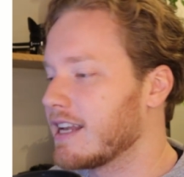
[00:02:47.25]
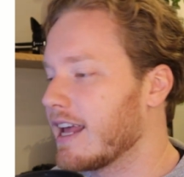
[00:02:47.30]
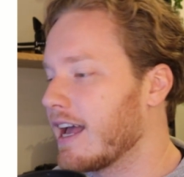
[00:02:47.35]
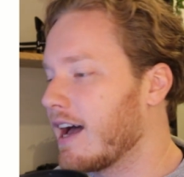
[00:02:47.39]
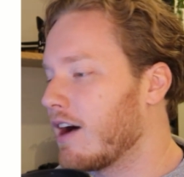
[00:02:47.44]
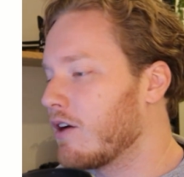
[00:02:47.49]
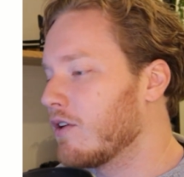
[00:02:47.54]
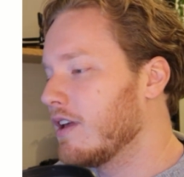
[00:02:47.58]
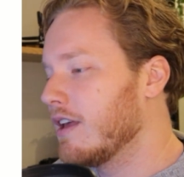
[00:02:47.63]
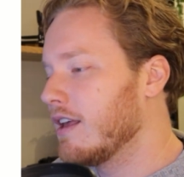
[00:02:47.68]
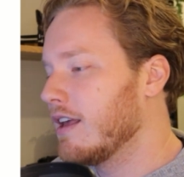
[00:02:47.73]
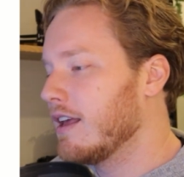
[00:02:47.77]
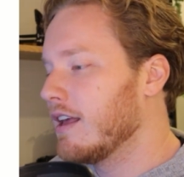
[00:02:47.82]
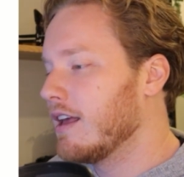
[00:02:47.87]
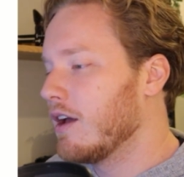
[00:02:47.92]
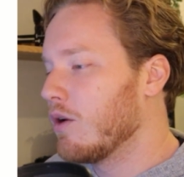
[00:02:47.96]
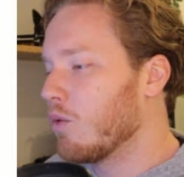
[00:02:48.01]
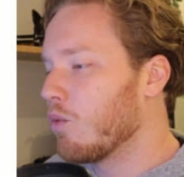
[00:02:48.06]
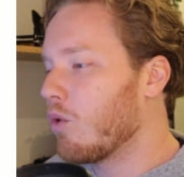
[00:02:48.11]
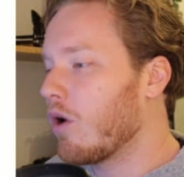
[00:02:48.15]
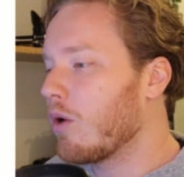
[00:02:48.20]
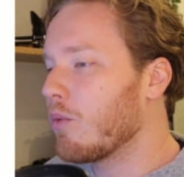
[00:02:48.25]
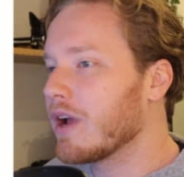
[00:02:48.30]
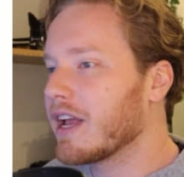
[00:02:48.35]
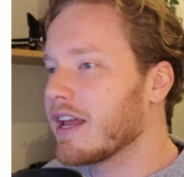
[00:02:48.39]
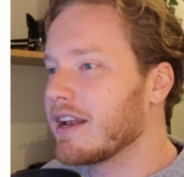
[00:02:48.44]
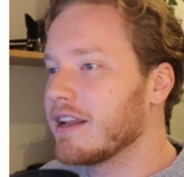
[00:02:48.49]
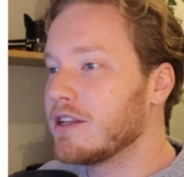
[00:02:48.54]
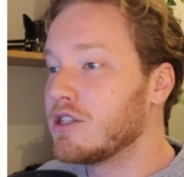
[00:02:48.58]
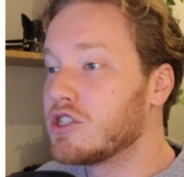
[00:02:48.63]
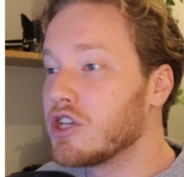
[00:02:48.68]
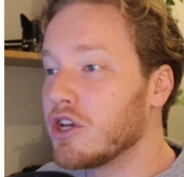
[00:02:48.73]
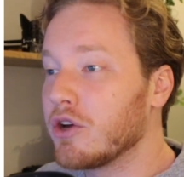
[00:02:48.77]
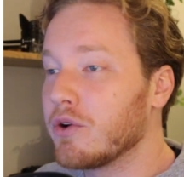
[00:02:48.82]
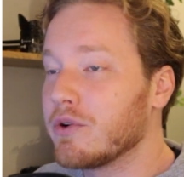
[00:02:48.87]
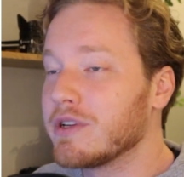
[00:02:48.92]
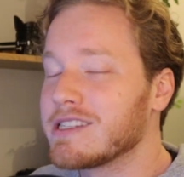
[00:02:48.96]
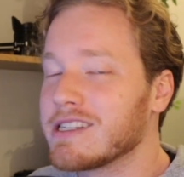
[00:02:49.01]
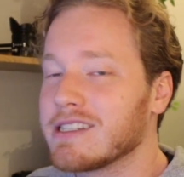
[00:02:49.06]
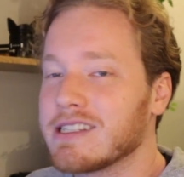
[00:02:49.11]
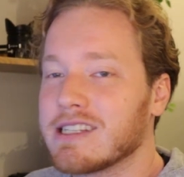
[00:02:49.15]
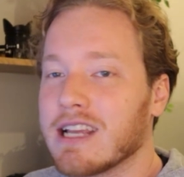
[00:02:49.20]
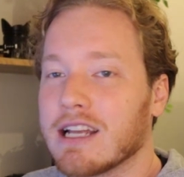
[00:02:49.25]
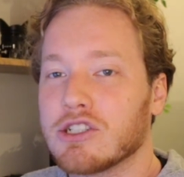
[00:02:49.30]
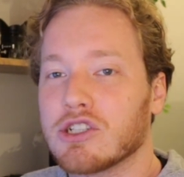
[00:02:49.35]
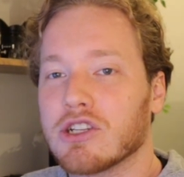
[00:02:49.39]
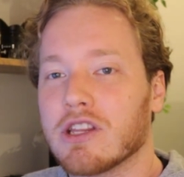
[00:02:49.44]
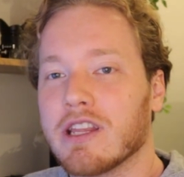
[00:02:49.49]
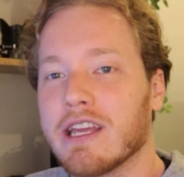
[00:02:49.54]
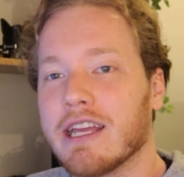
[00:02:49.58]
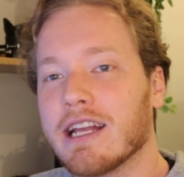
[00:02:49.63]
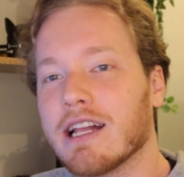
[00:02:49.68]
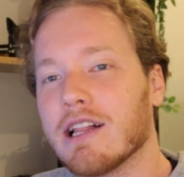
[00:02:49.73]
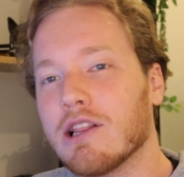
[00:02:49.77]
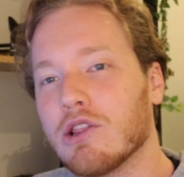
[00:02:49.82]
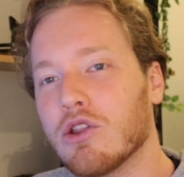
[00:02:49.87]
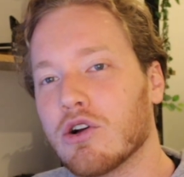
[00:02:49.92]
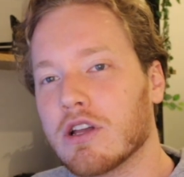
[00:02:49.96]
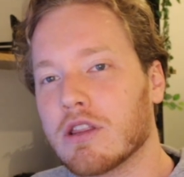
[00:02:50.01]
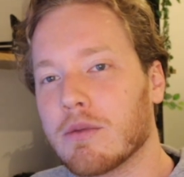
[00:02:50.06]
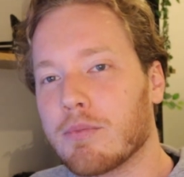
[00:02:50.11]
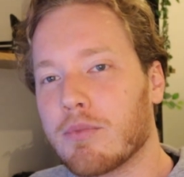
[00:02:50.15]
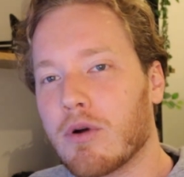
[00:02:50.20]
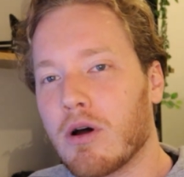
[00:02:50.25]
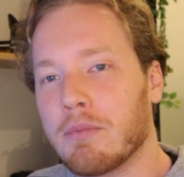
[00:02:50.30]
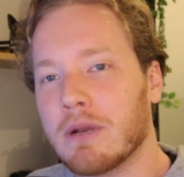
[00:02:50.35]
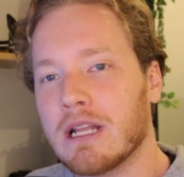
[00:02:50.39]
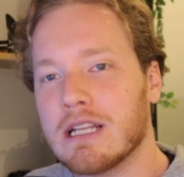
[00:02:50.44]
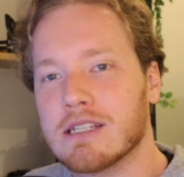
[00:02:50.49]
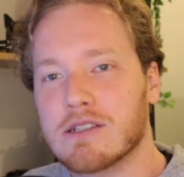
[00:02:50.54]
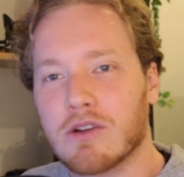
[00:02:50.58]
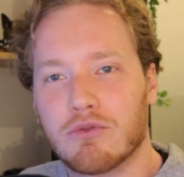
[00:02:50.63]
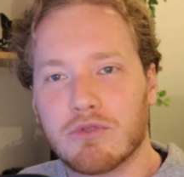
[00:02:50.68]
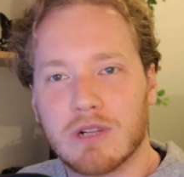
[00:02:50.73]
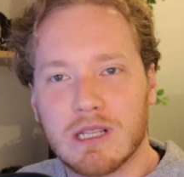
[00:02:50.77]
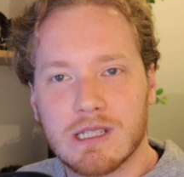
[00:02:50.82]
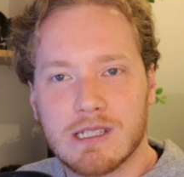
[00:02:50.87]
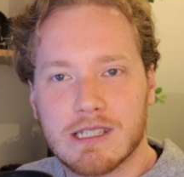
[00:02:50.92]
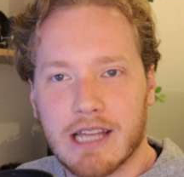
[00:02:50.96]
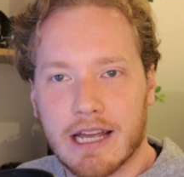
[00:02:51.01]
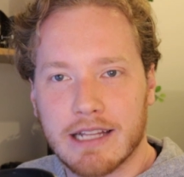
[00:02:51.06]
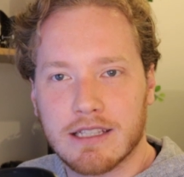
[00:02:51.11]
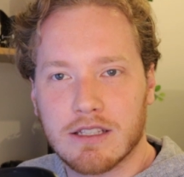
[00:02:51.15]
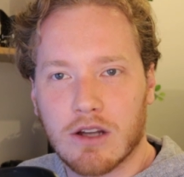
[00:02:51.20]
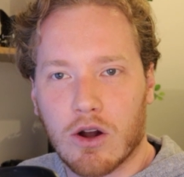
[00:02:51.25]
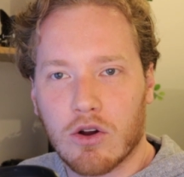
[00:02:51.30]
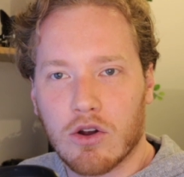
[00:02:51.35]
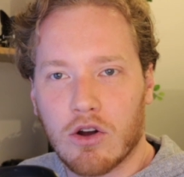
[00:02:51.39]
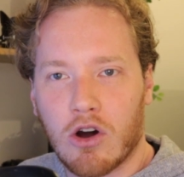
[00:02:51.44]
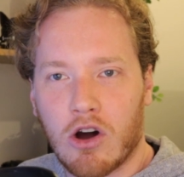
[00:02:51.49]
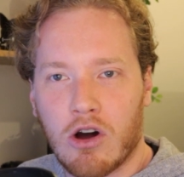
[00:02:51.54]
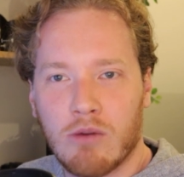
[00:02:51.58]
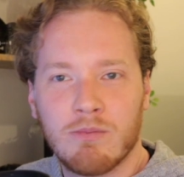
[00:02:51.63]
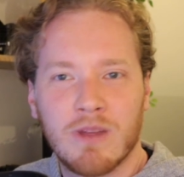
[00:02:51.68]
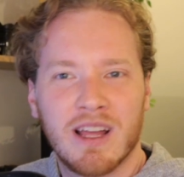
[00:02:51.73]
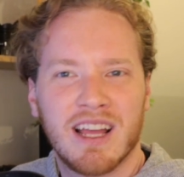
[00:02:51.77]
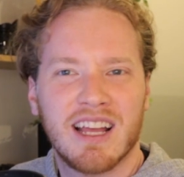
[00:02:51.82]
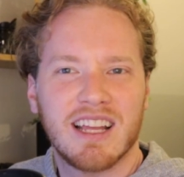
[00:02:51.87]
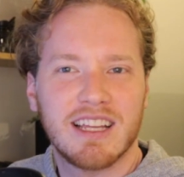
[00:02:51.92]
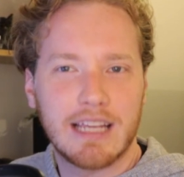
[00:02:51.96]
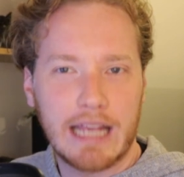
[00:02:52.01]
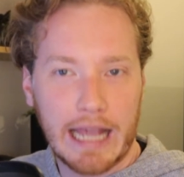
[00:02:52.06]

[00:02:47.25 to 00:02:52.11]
Now, what we're going to do is essentially look at the properties on realestate.com,